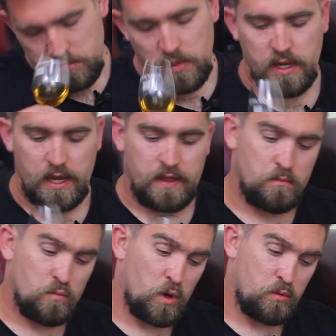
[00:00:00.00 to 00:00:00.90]
Okay then,
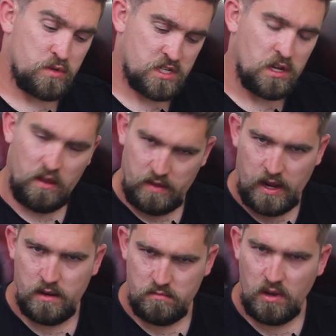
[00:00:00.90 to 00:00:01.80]
well we'll start
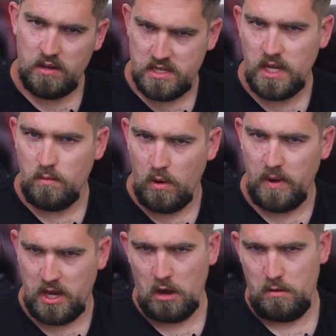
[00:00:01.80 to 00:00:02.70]
there and see where
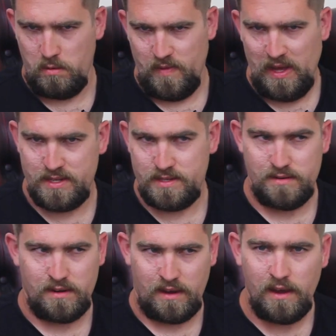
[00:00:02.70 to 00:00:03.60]
we go with this,
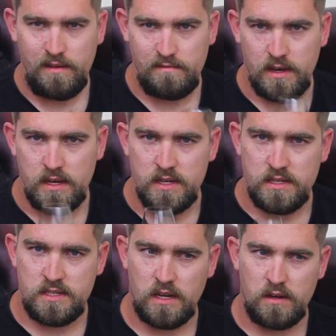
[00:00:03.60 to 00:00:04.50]
okay?
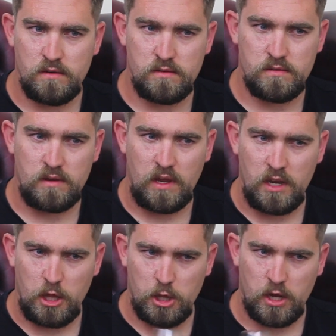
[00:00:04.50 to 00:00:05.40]
So
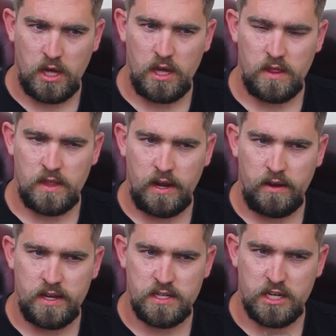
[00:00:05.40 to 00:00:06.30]
initially there
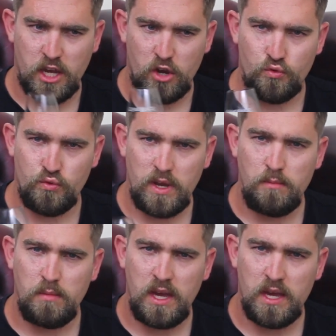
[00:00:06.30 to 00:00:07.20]
is like a
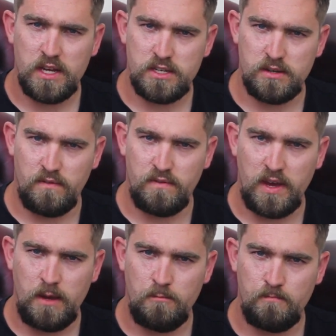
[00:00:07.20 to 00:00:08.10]
creamy
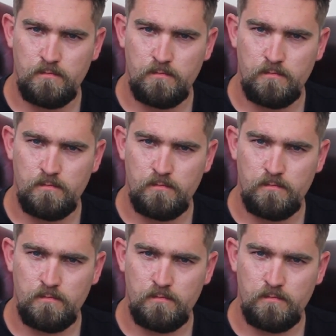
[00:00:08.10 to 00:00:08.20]
toffee.